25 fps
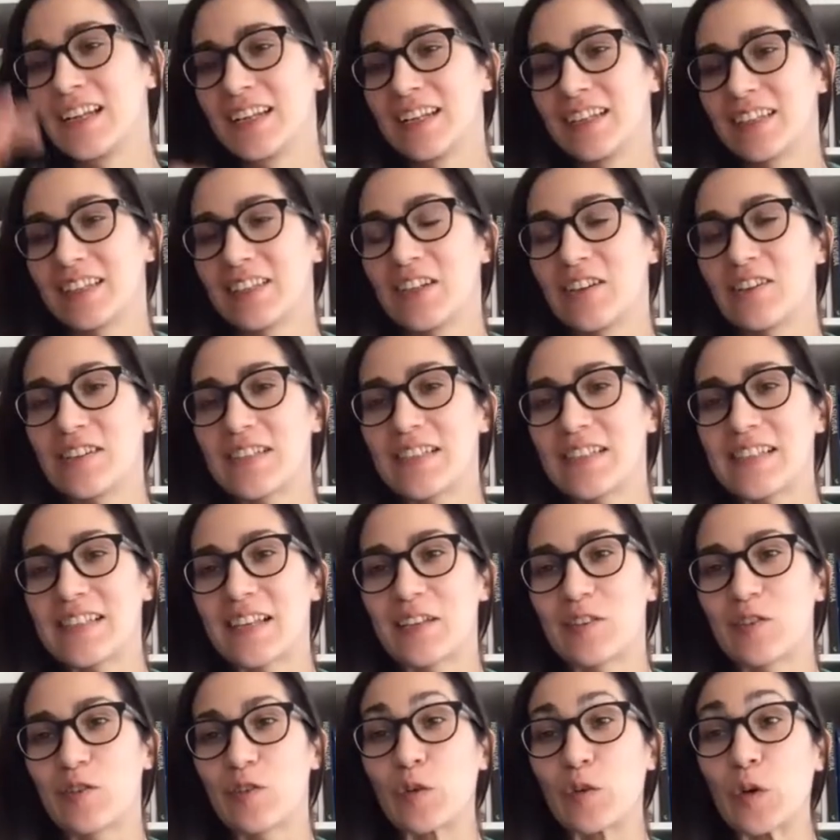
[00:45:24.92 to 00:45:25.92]
you know, it's
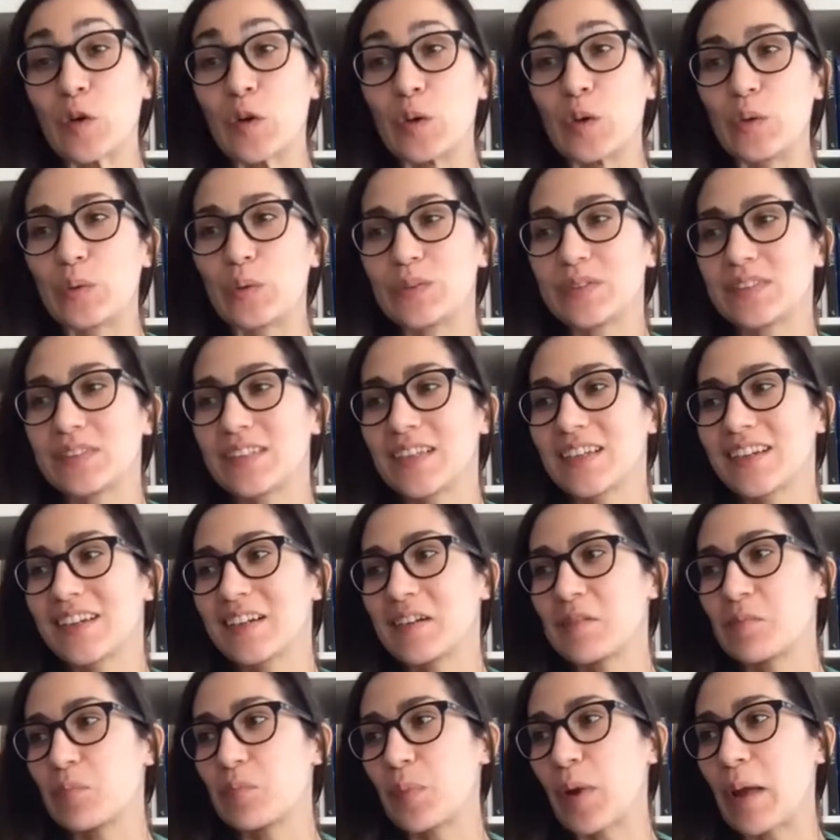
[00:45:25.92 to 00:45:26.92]
uh, through
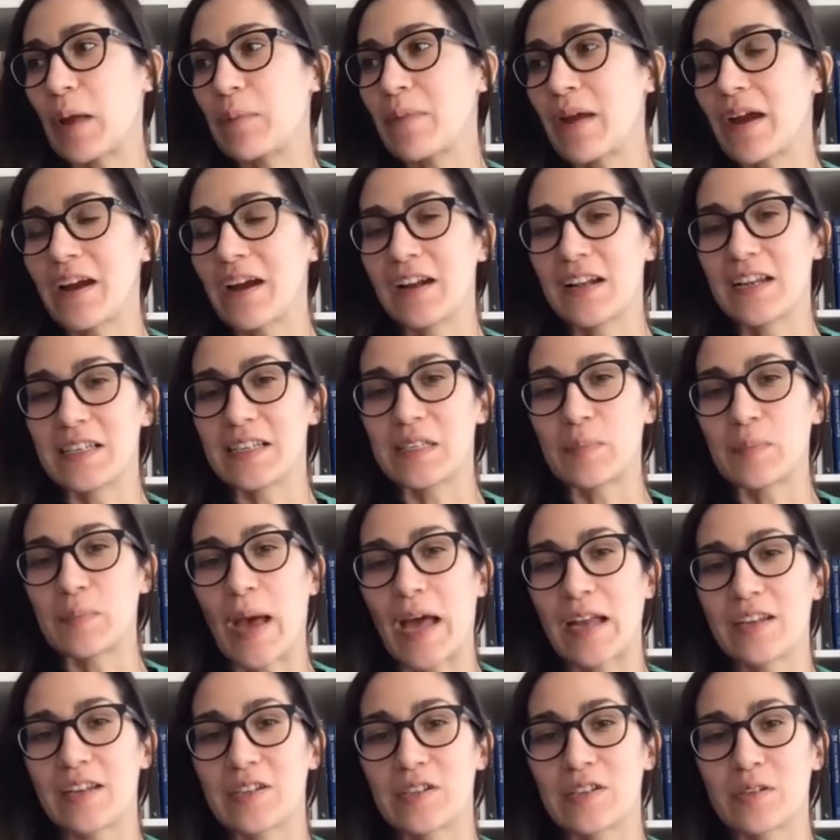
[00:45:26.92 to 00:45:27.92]
uh, primarily
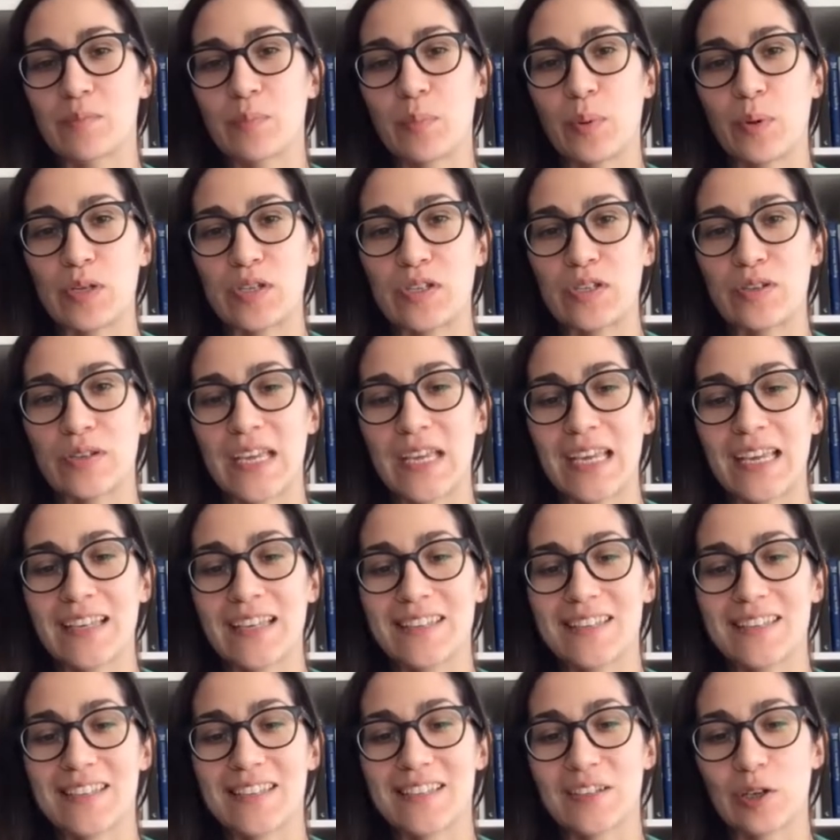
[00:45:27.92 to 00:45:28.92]
Spanish and
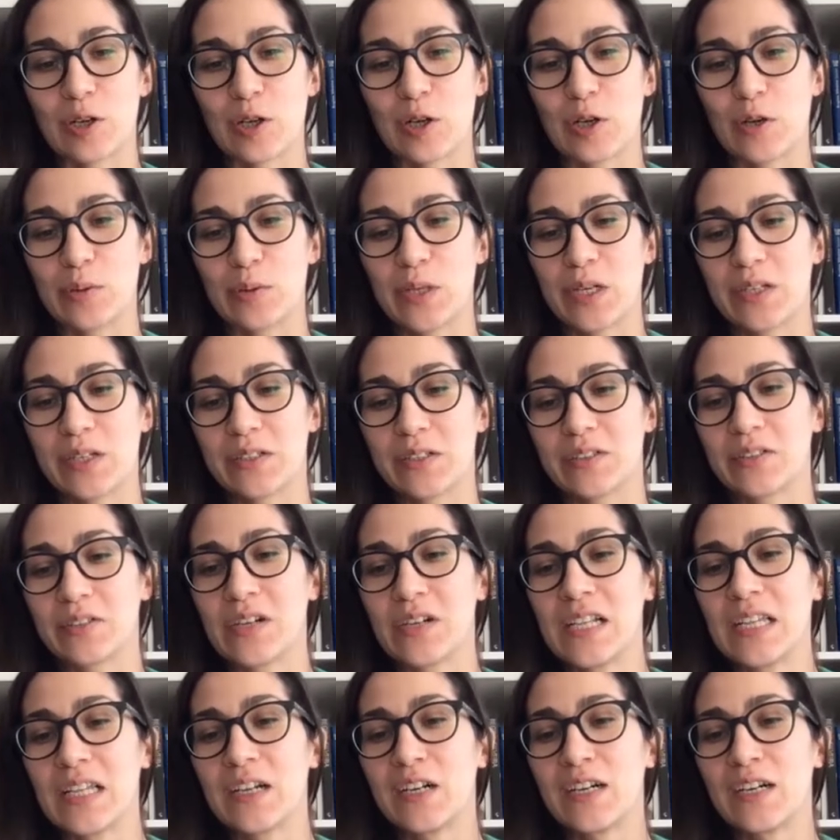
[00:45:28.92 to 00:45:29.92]
Portuguese
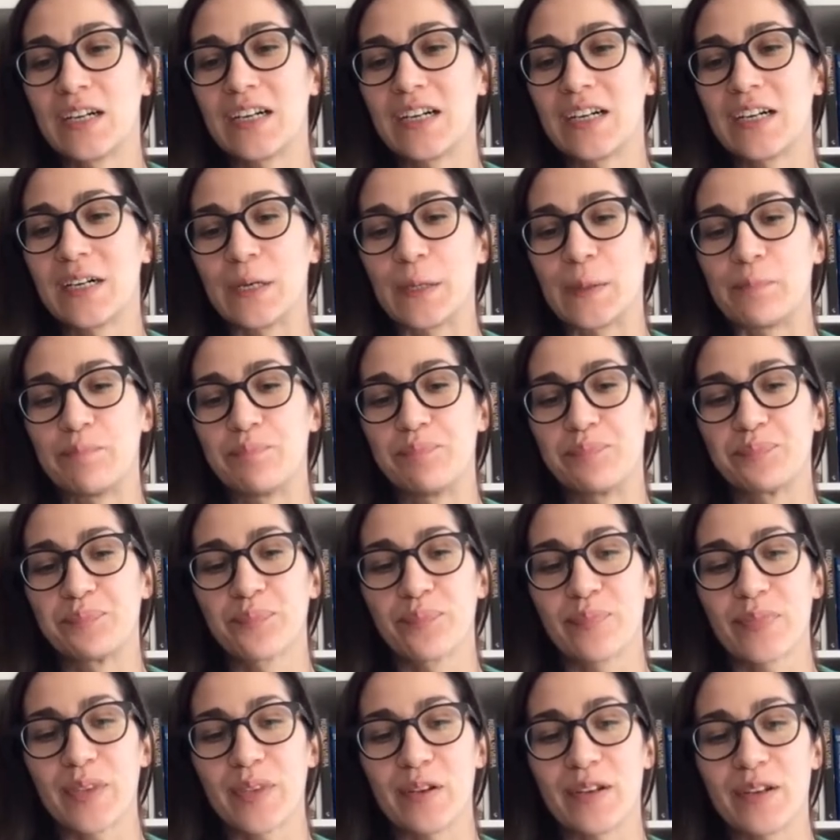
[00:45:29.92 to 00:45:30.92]
colonial
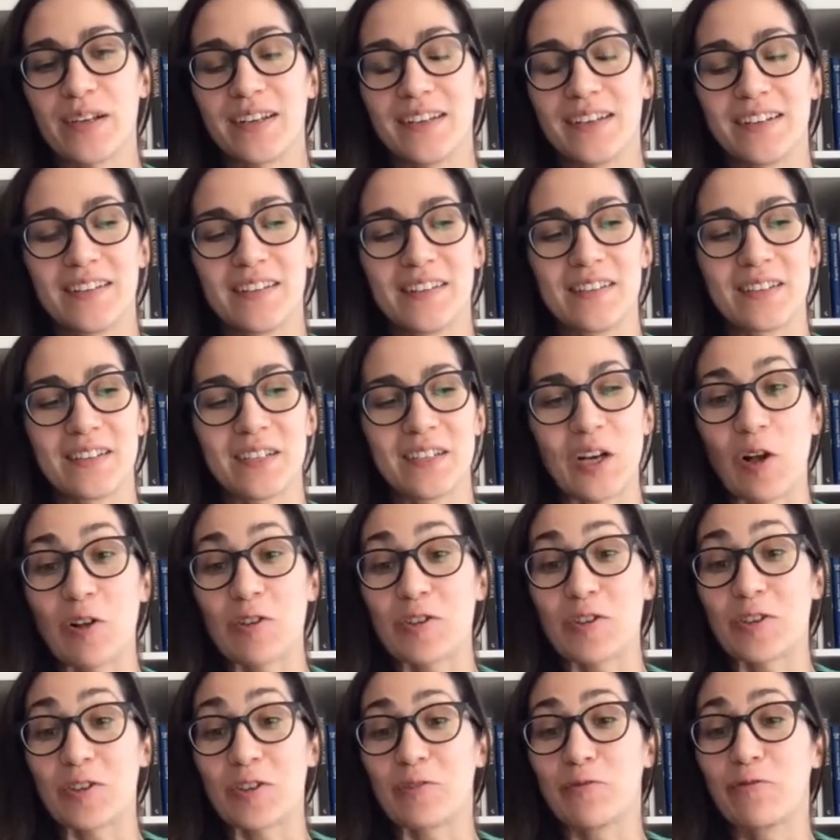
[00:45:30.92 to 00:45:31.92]
um, uh,
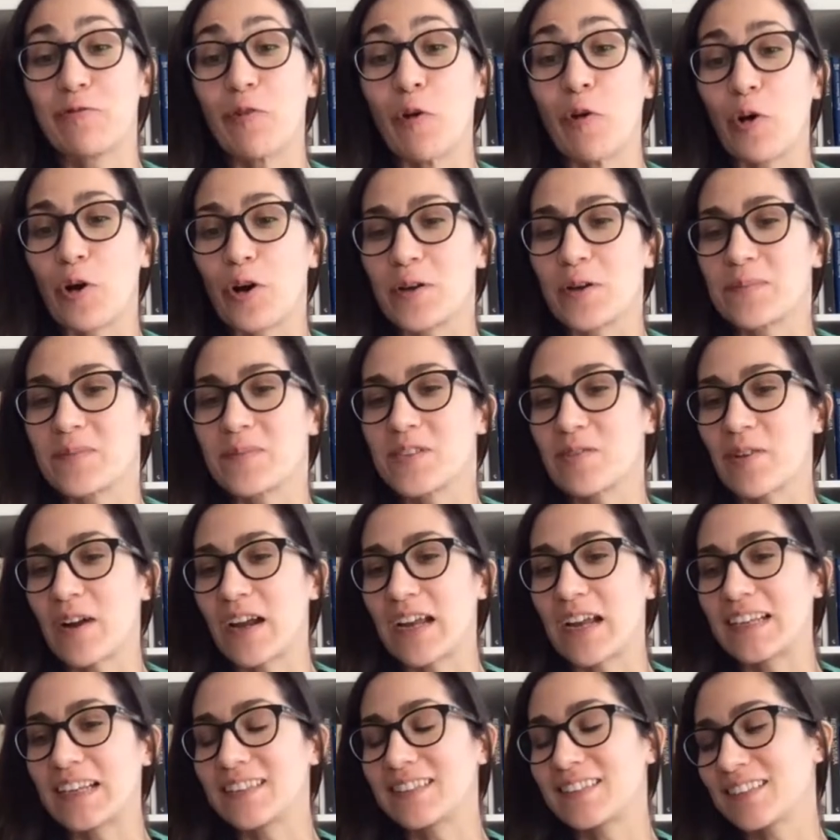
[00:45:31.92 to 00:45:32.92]
cultural forms,
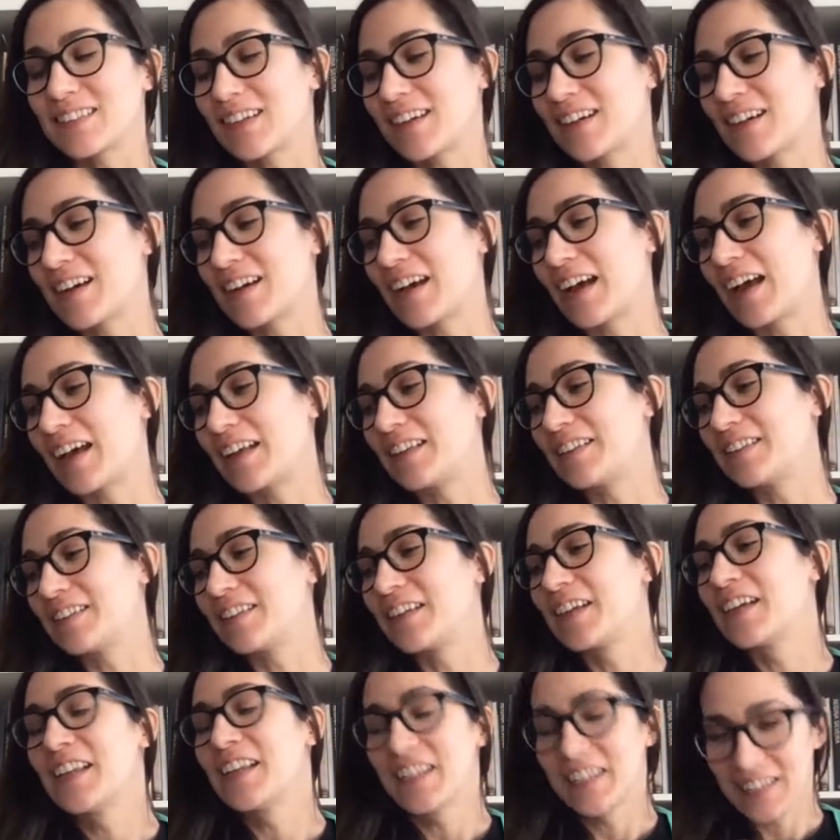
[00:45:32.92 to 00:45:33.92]
right? Uh, and
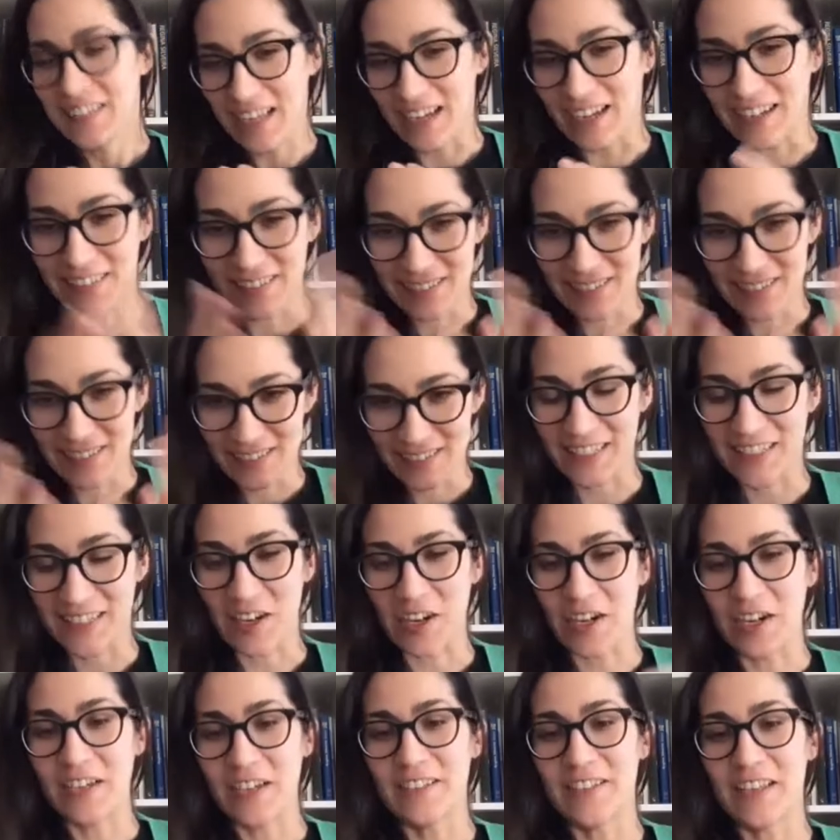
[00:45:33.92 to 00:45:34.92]
yeah, again,
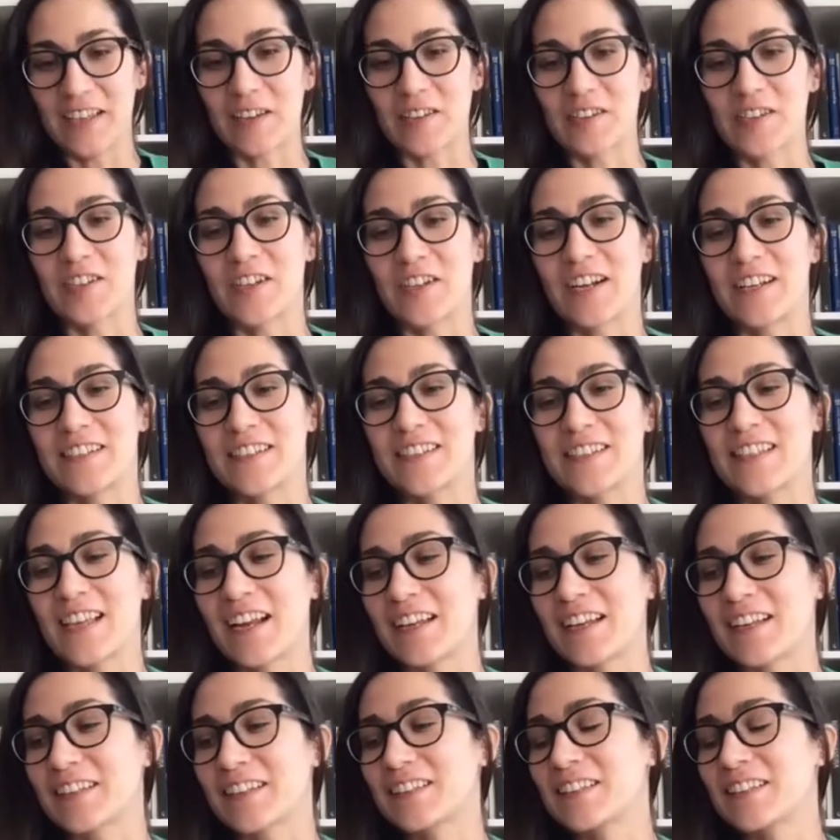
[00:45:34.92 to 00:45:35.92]
architecture and
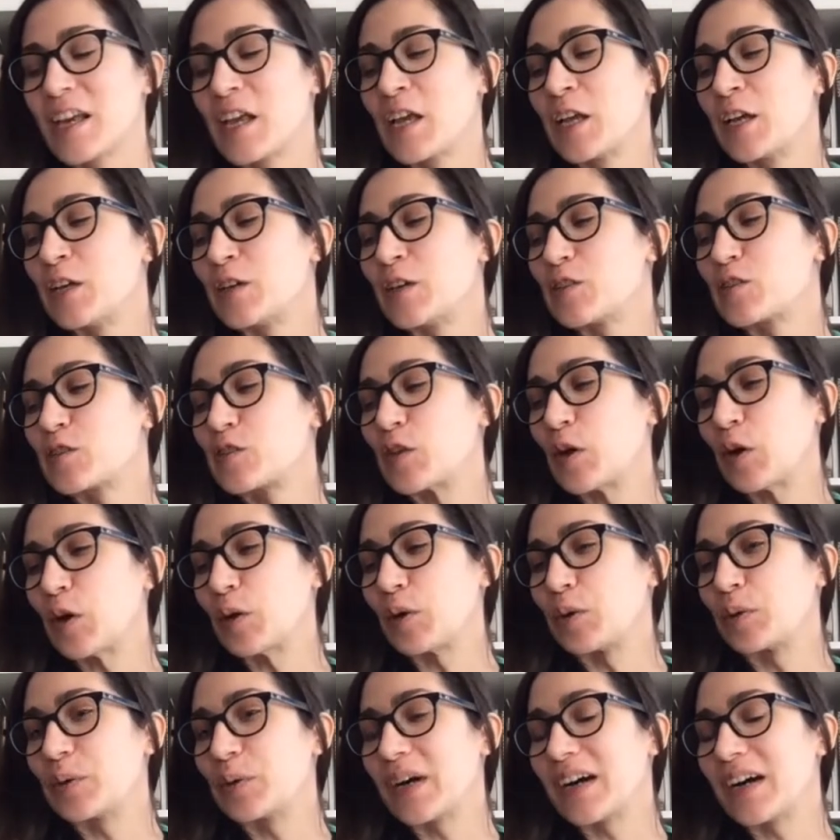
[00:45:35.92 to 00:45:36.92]
aesthetics.
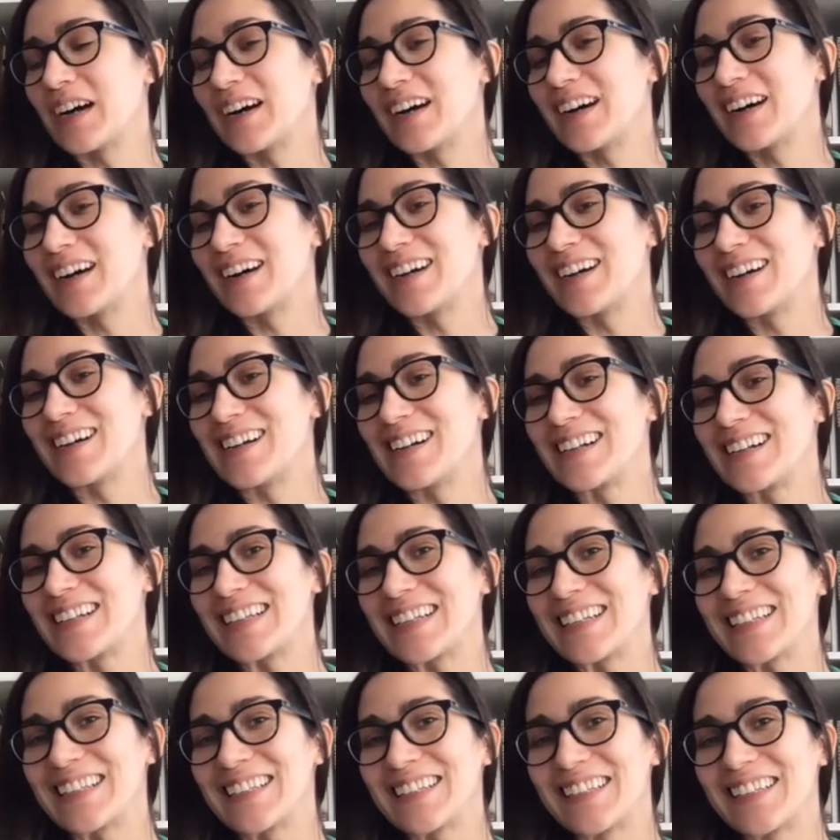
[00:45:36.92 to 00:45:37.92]
So uh,
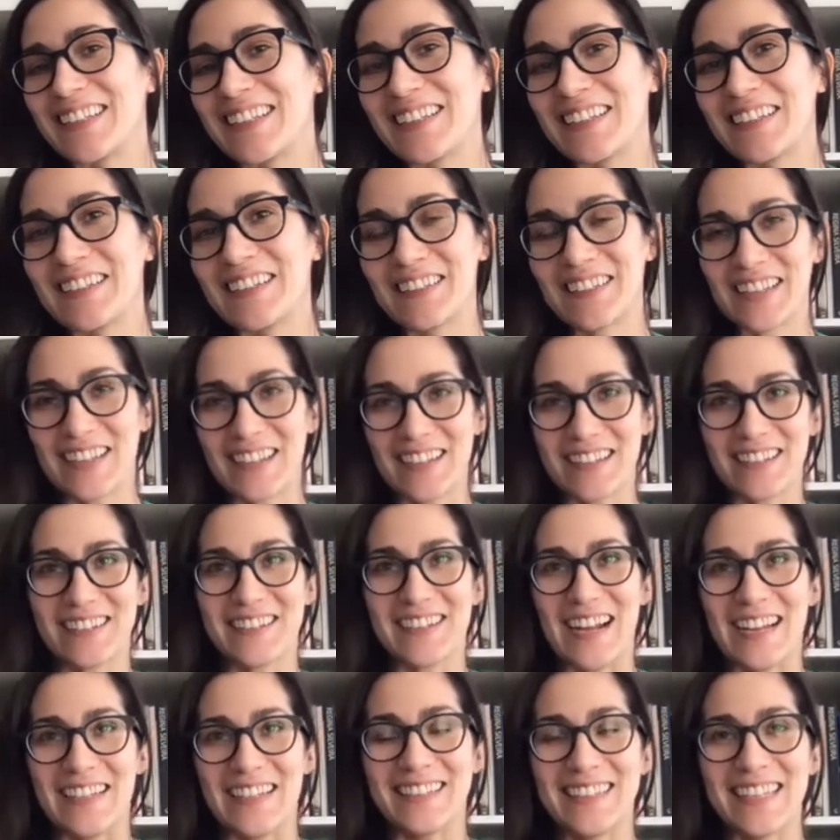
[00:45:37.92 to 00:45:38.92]
it, uh,
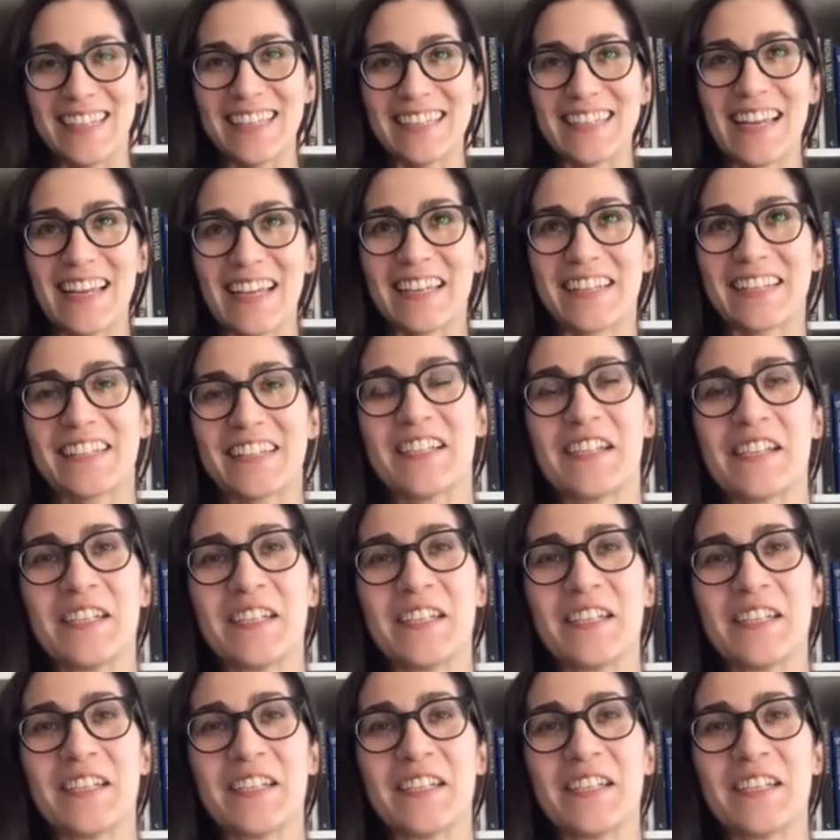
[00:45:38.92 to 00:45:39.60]
I think like